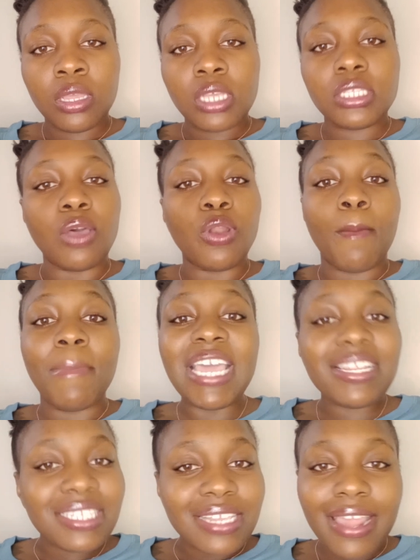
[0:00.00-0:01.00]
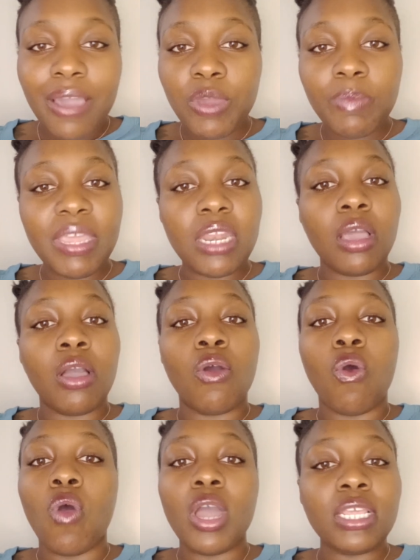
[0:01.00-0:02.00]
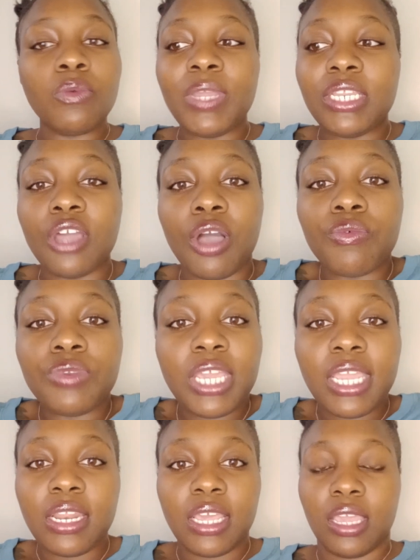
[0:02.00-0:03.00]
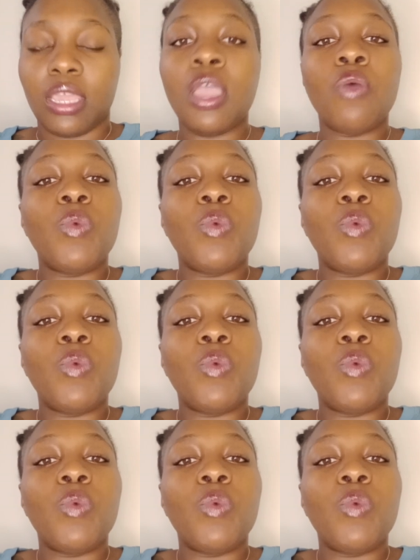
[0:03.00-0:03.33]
So the medicine that we've been on, we don't need it.